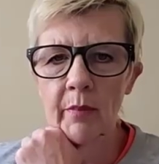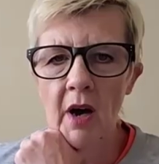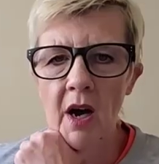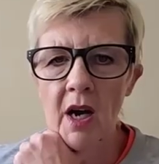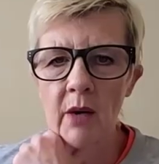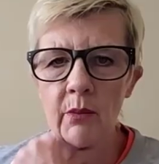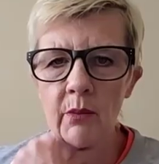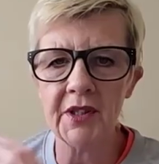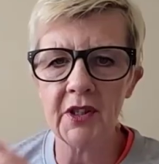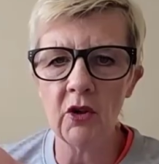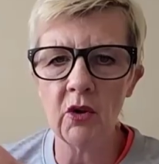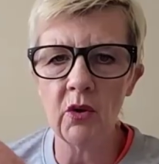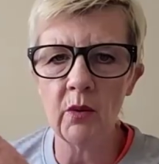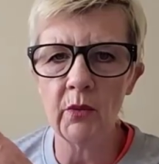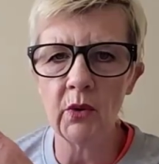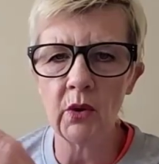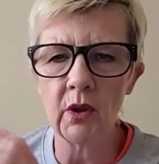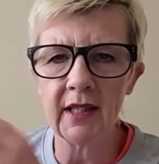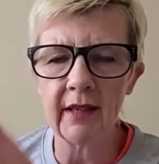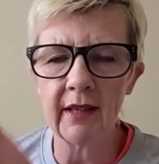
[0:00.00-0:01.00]
but I was
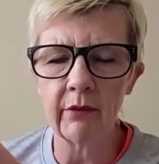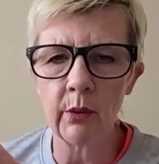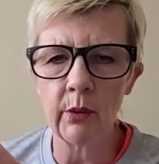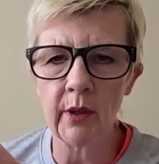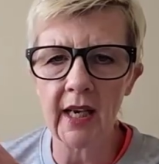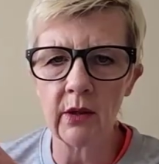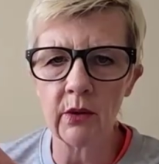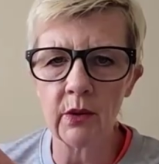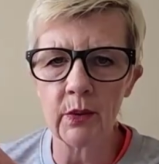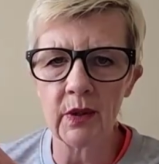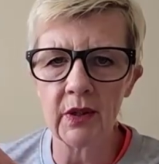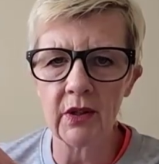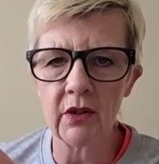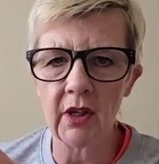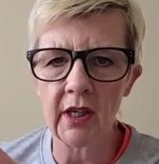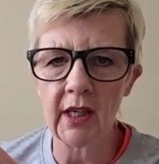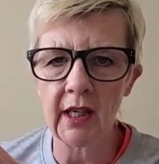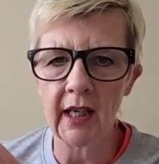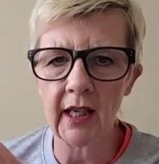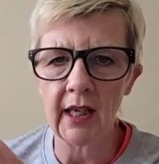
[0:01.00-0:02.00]
normal because everyone else was
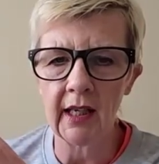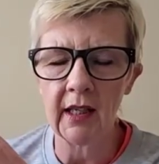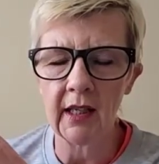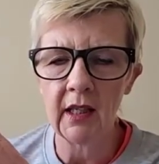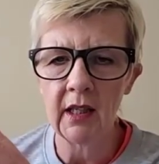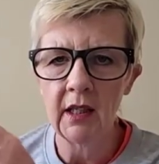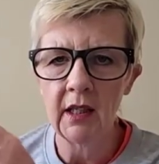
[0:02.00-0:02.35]
drinking.